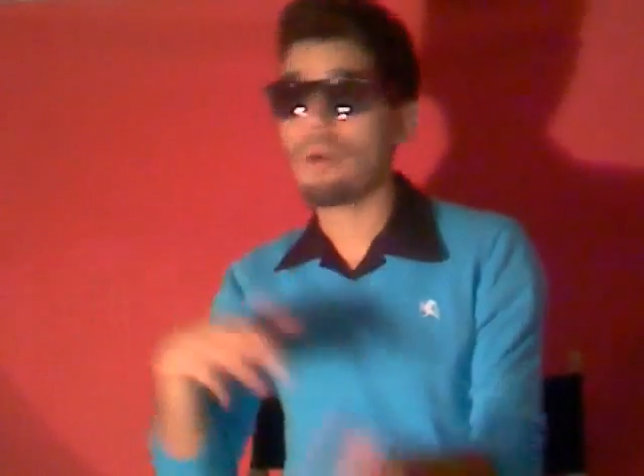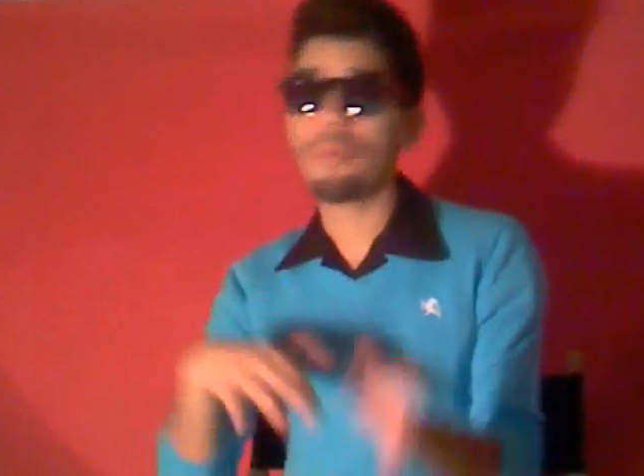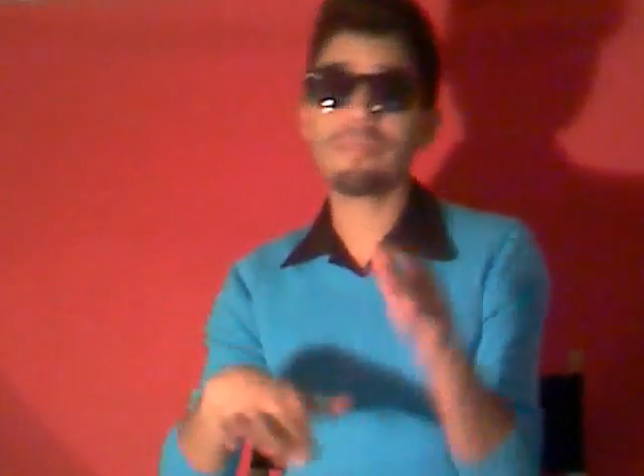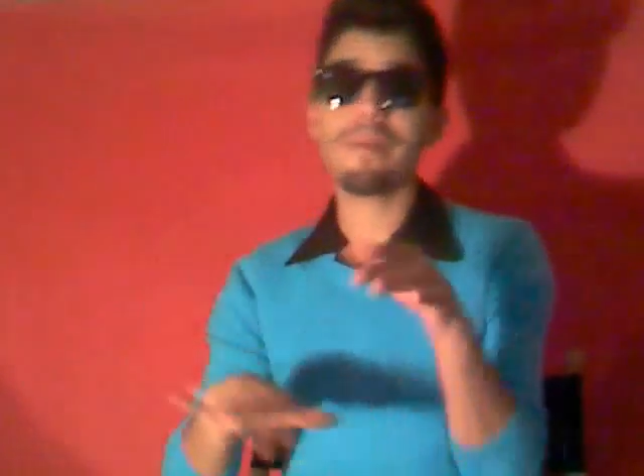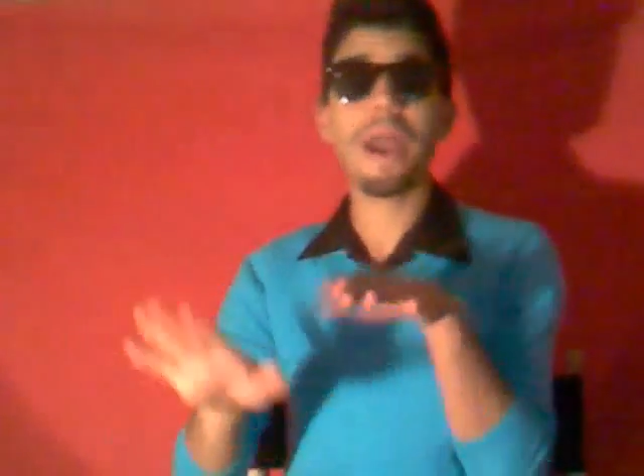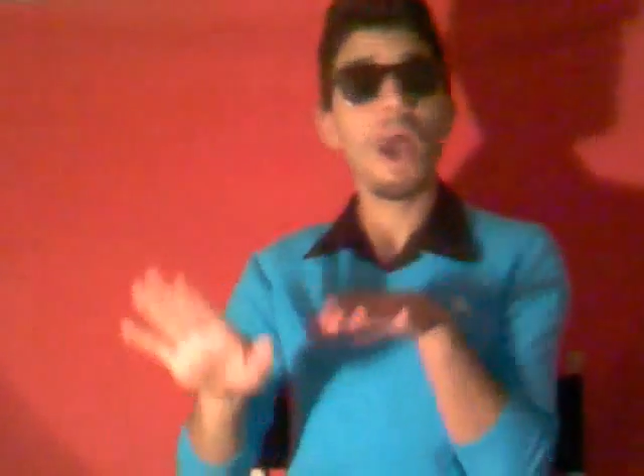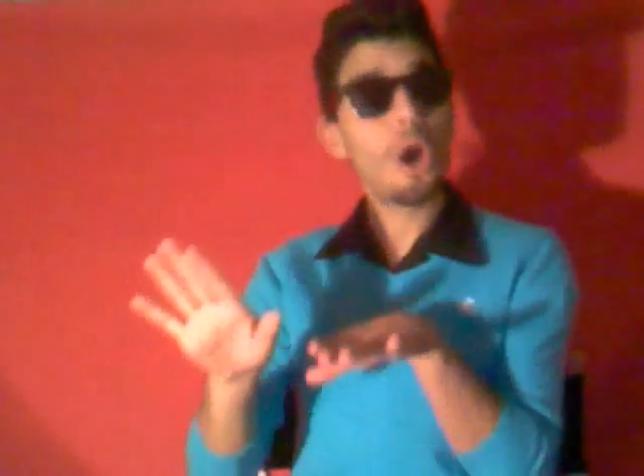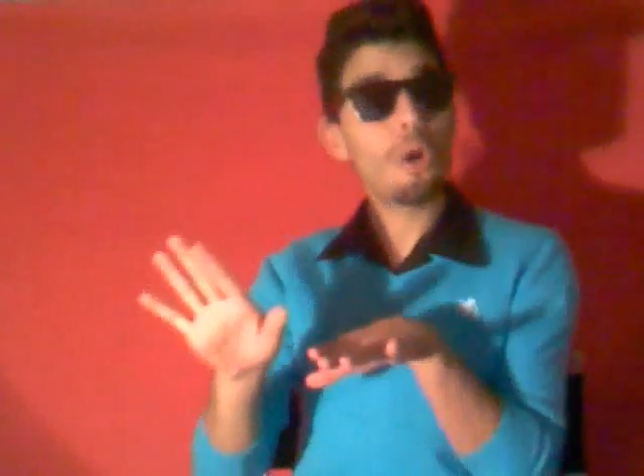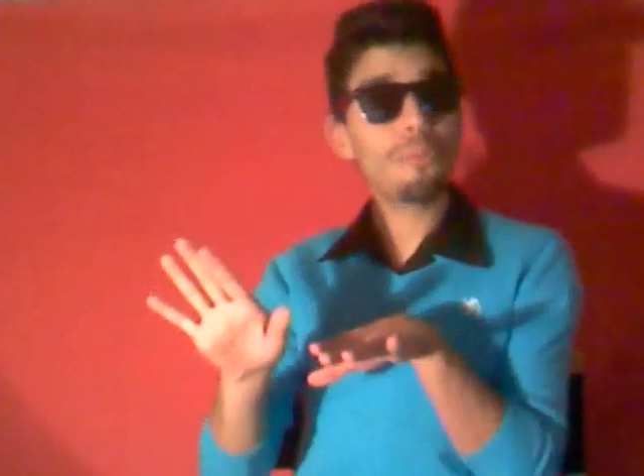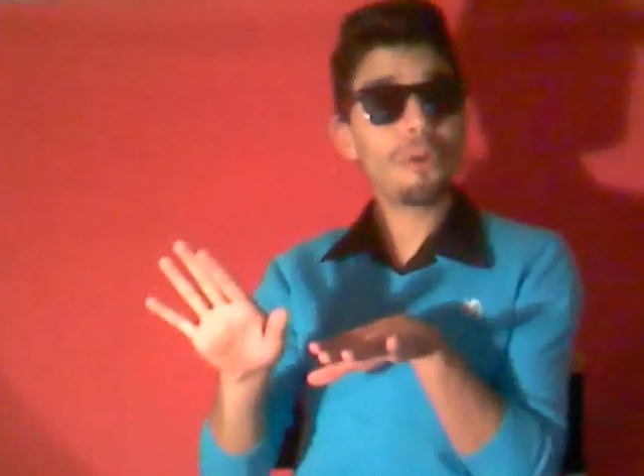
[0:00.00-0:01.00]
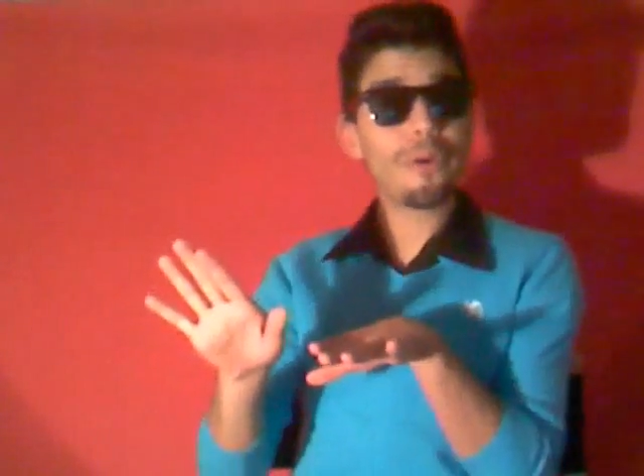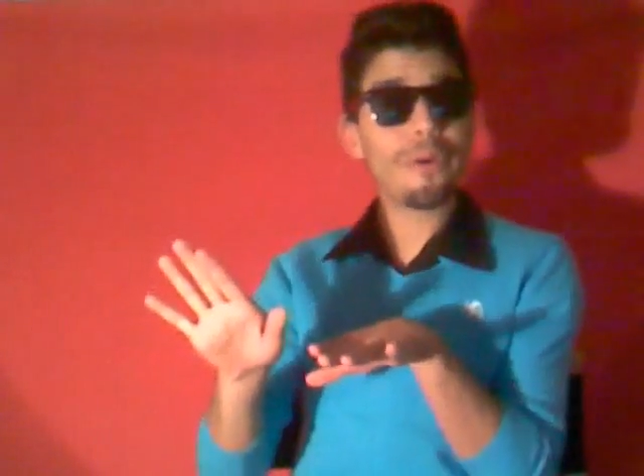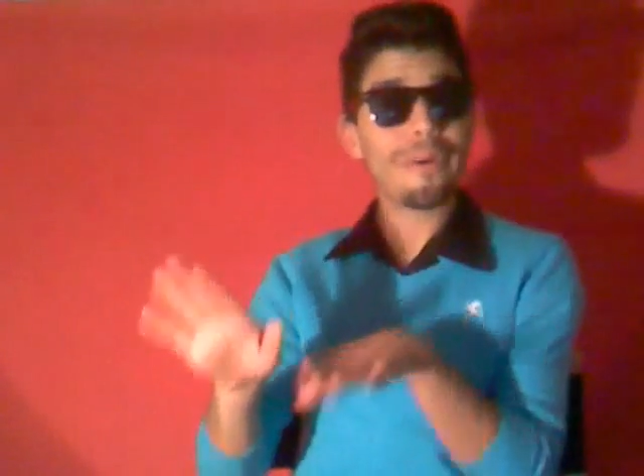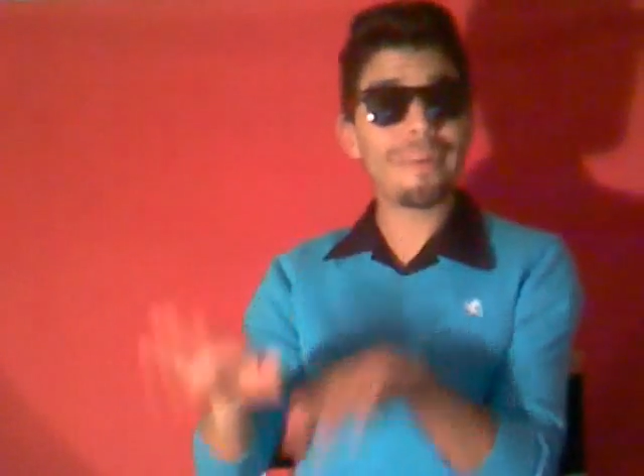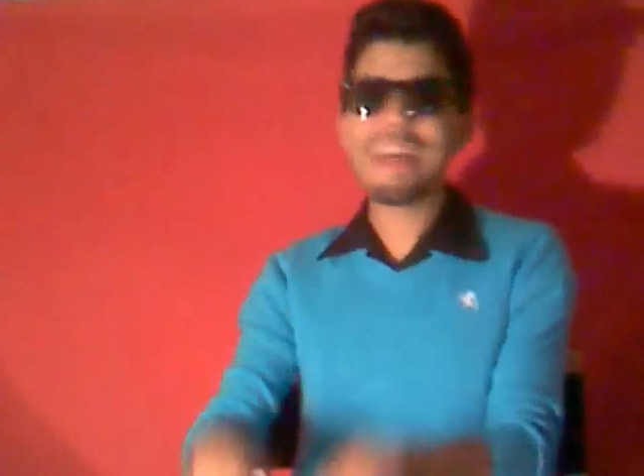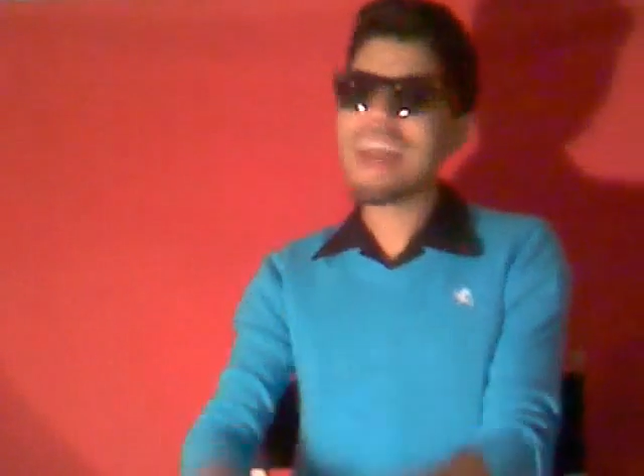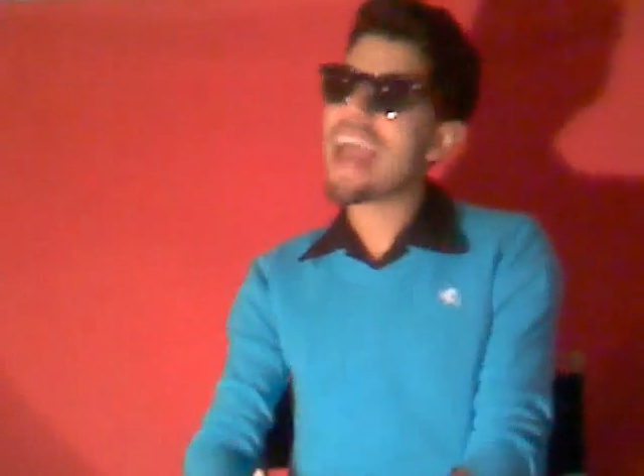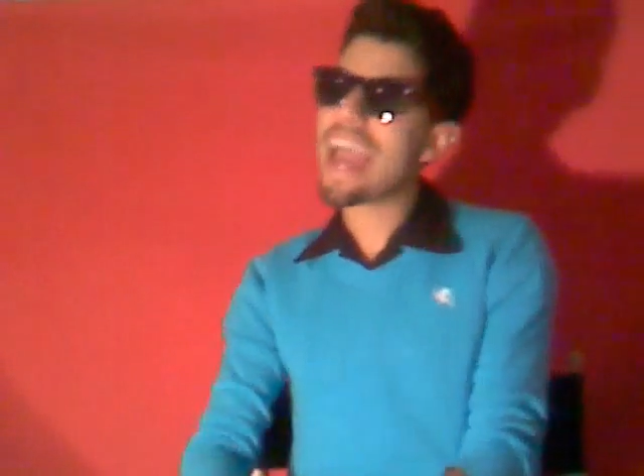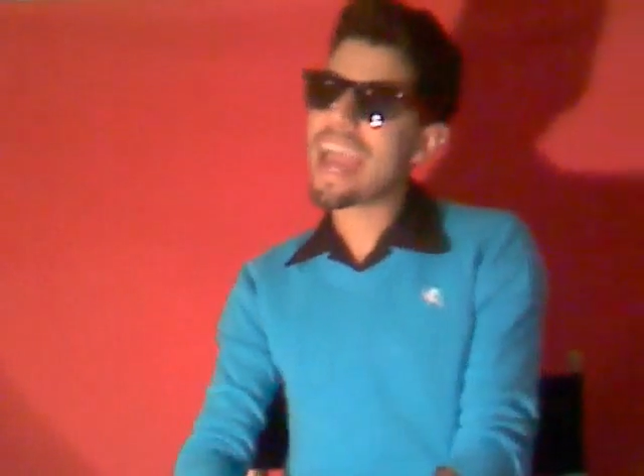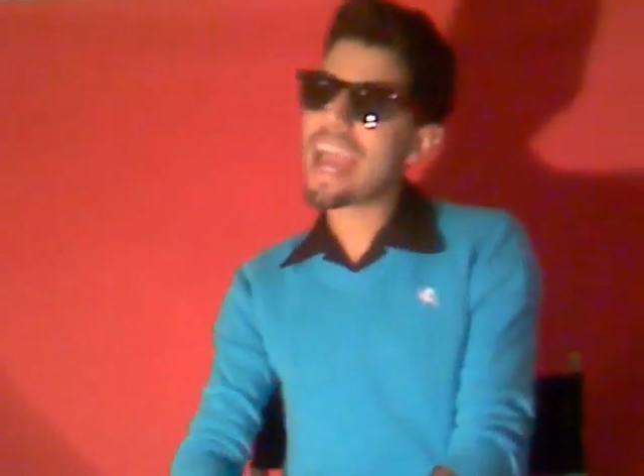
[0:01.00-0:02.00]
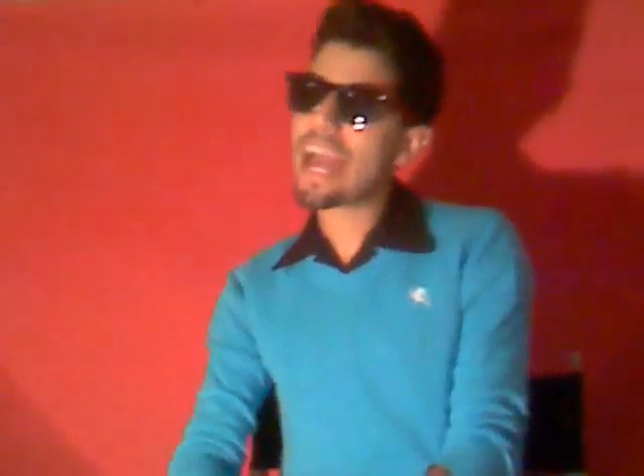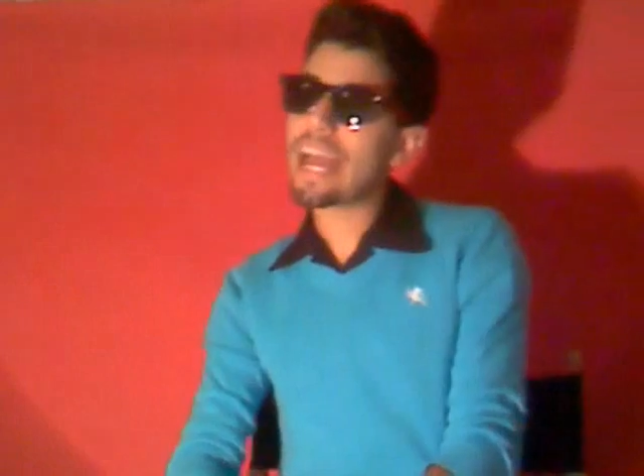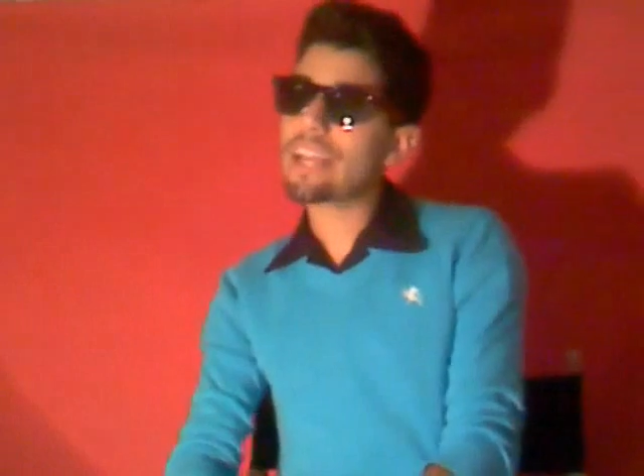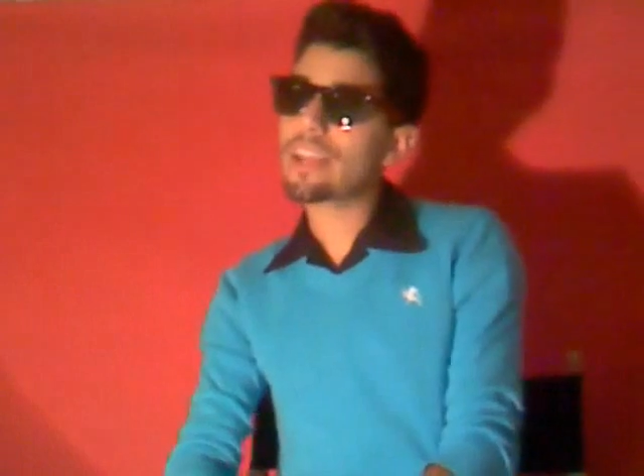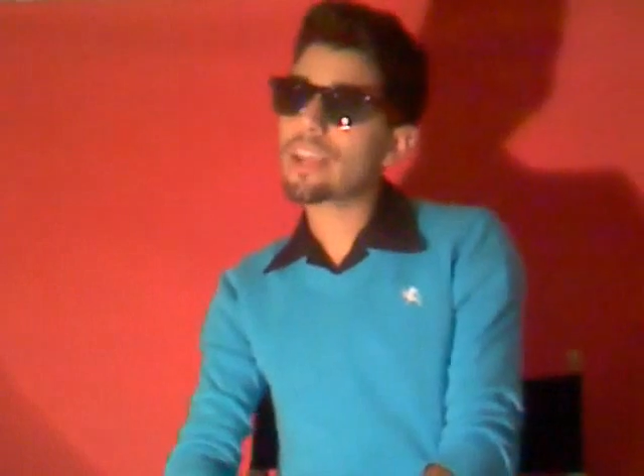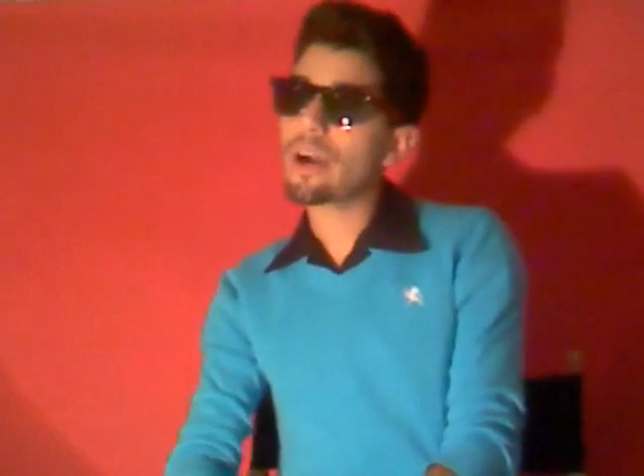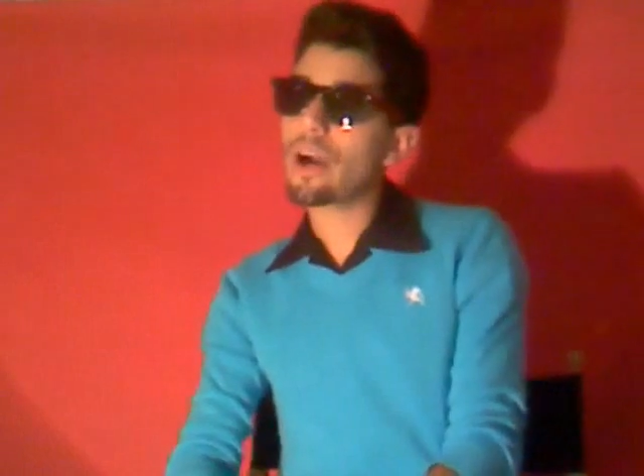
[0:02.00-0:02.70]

with my homegirl, and